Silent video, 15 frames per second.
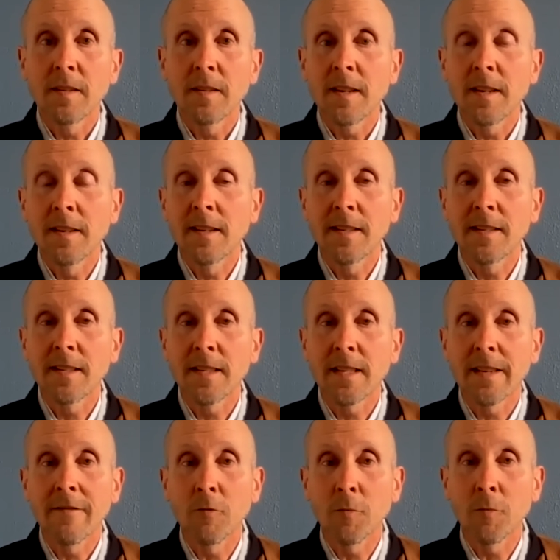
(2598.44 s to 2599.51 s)
this
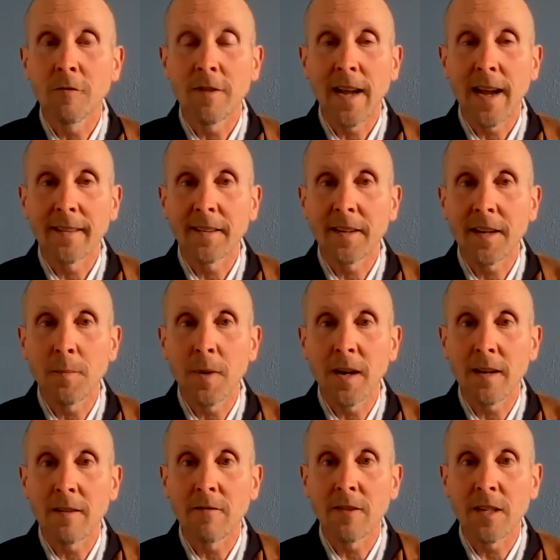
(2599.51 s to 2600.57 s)
inconceivable reality
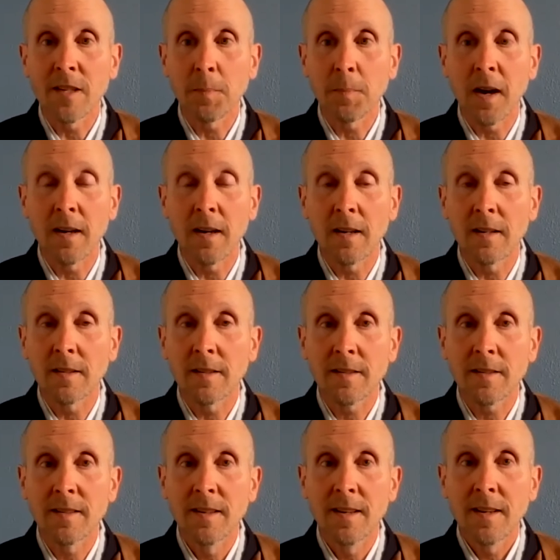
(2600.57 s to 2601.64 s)
body
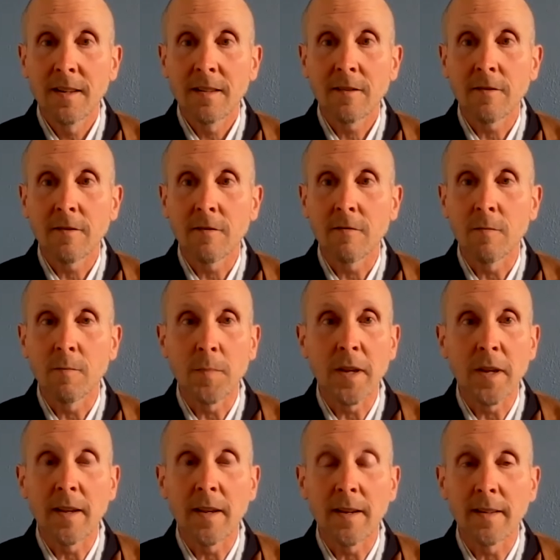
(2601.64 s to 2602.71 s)
responds to
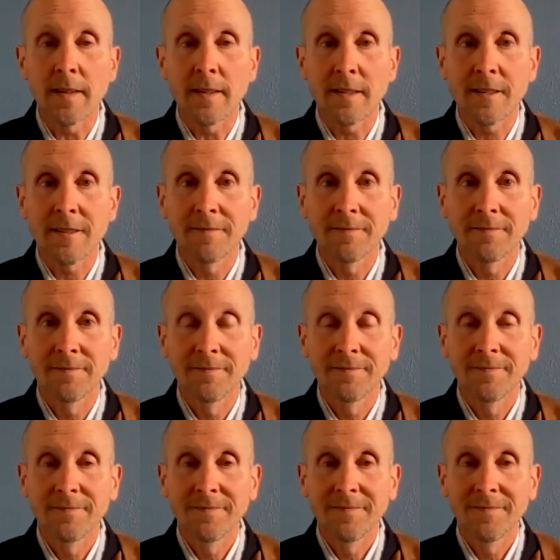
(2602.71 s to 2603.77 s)
beings?
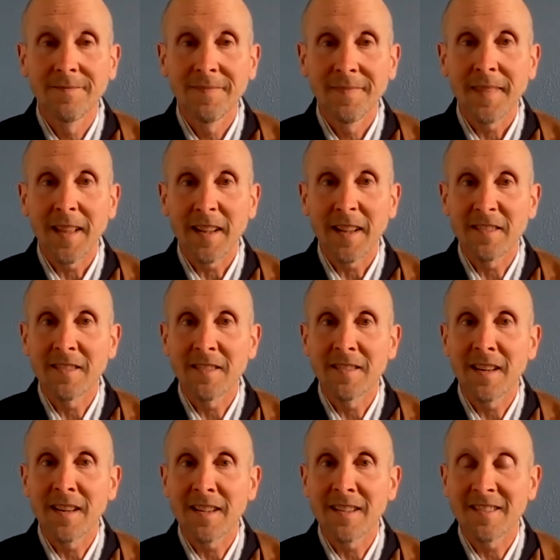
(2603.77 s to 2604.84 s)
That's a
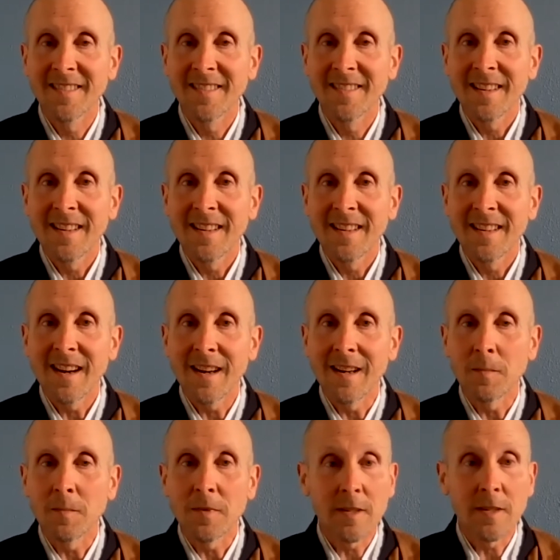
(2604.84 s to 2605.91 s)
nice
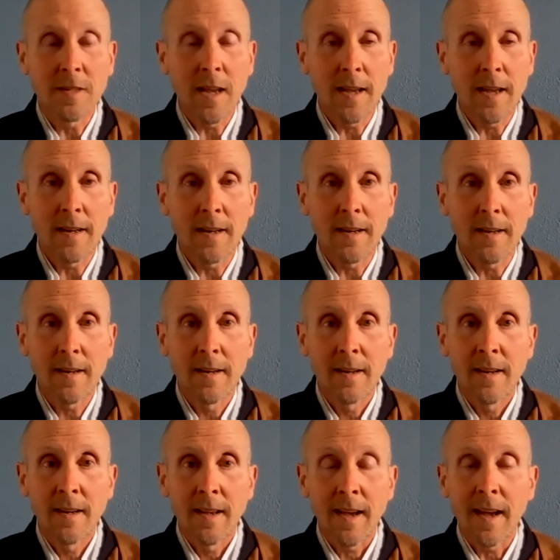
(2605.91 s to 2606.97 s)

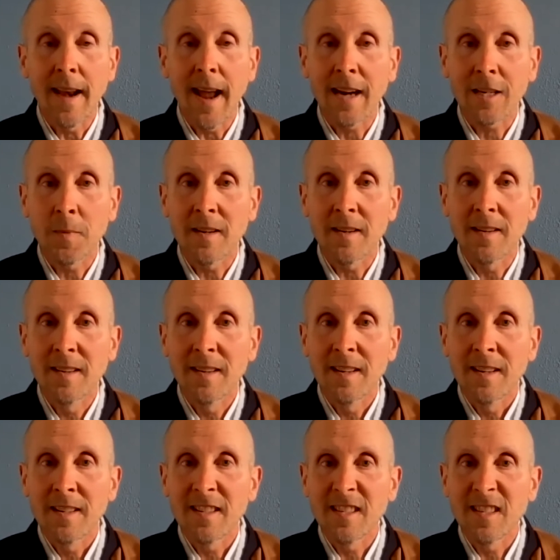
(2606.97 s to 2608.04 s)
Zen
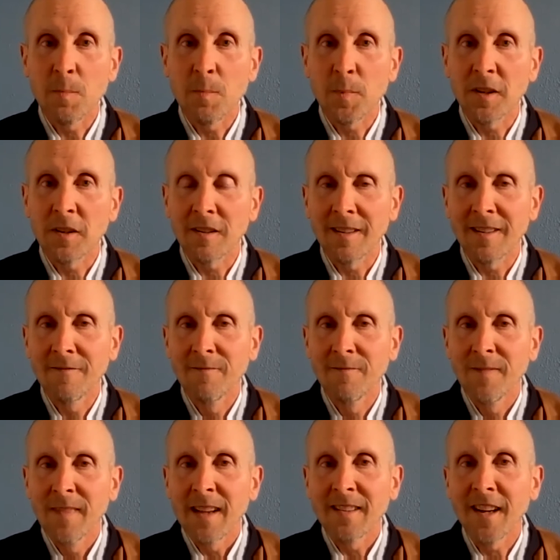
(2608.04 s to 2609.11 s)
enactment,
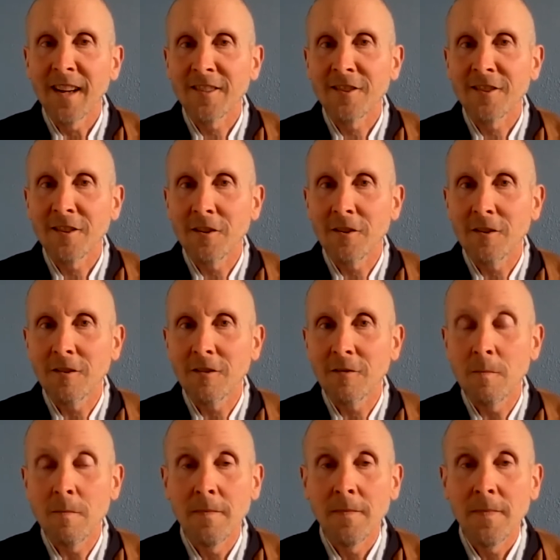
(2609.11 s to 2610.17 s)
simpler and not
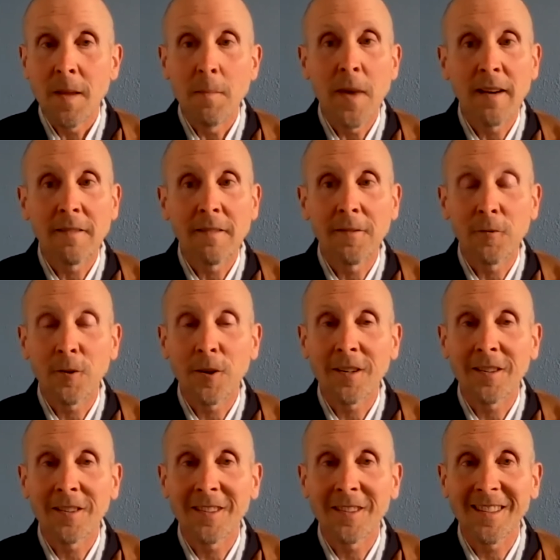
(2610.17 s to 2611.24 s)
so
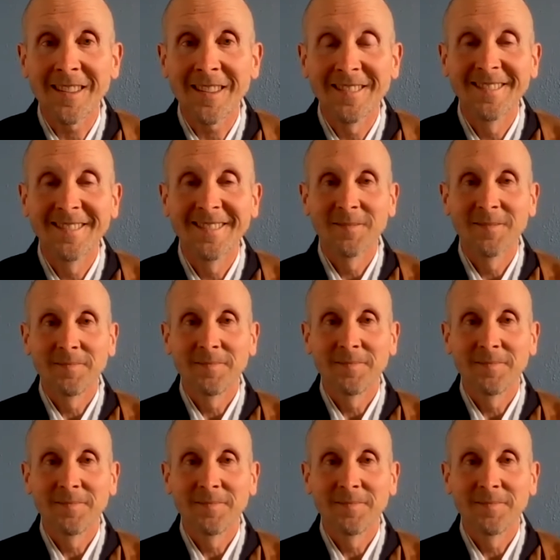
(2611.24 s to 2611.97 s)
metaphorical.